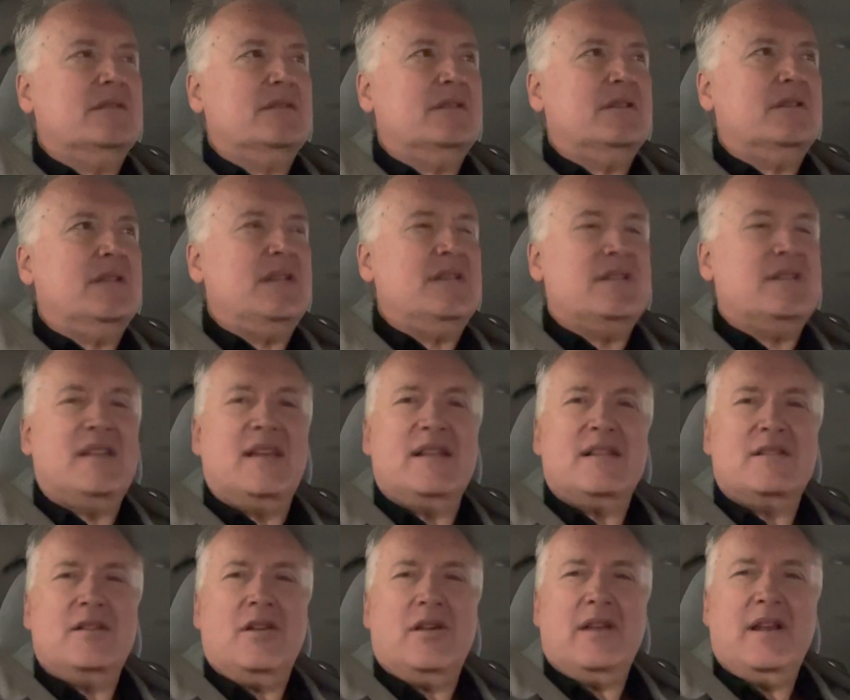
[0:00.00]
he
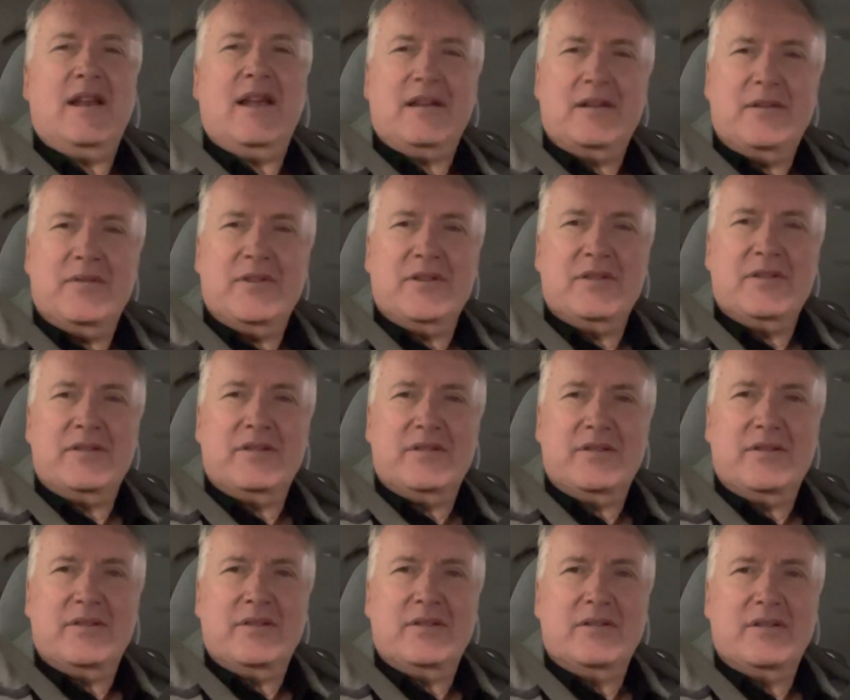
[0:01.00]
sounds like an
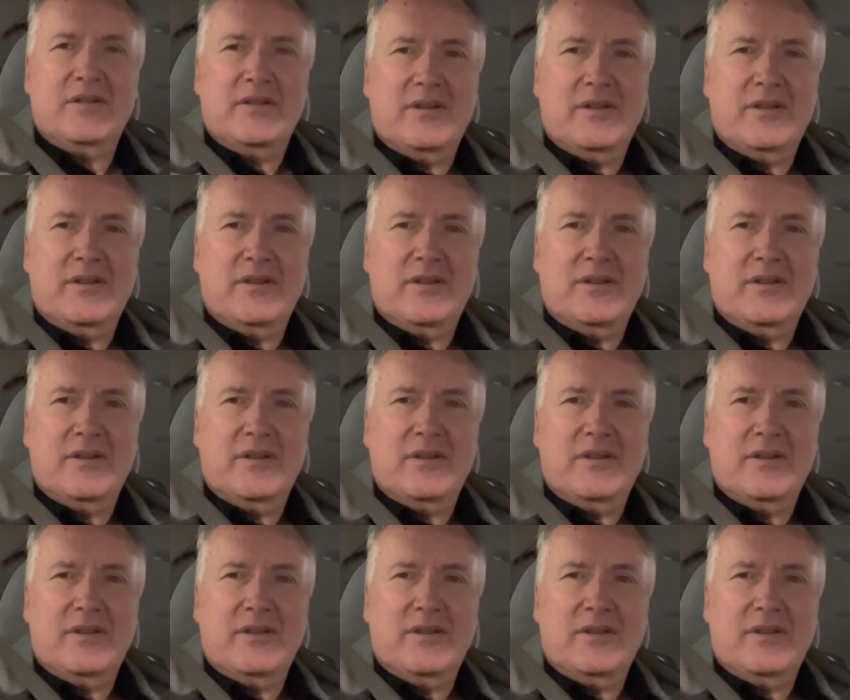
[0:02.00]
activist